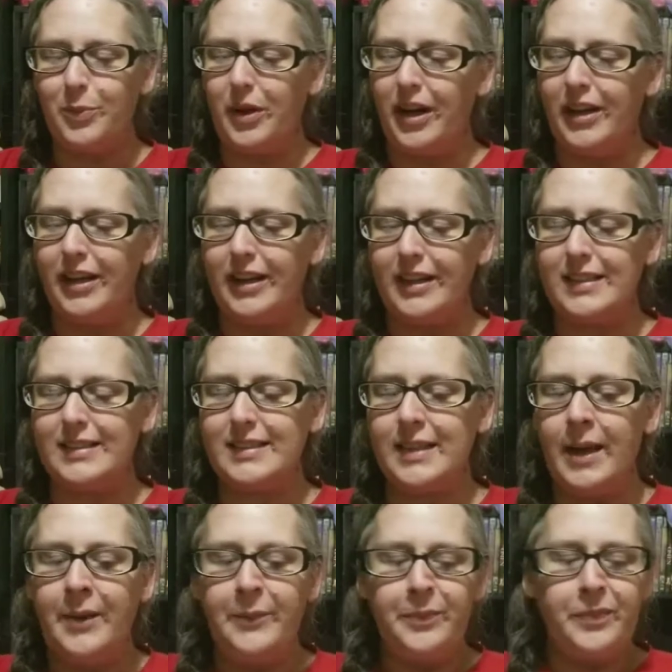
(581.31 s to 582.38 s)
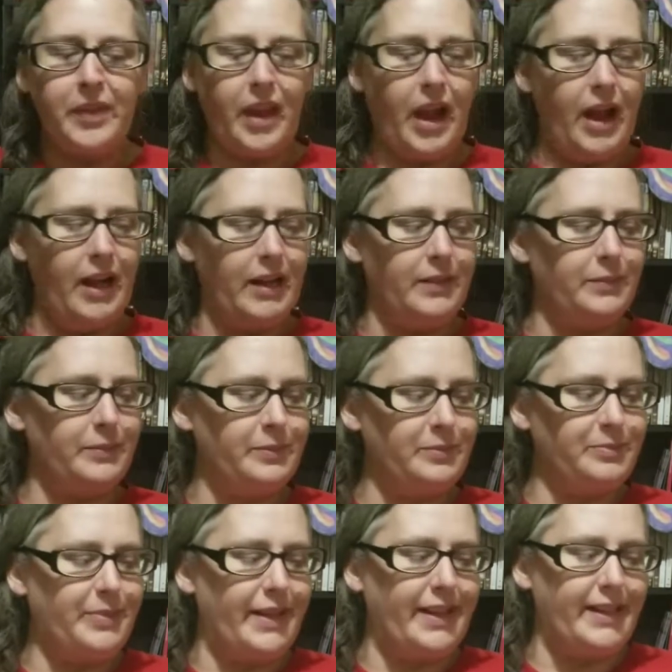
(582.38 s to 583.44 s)
products.
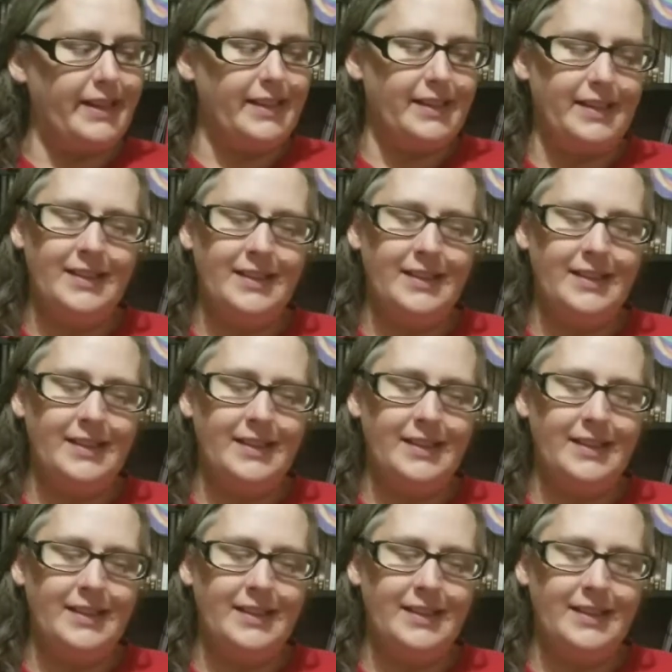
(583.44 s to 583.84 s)
But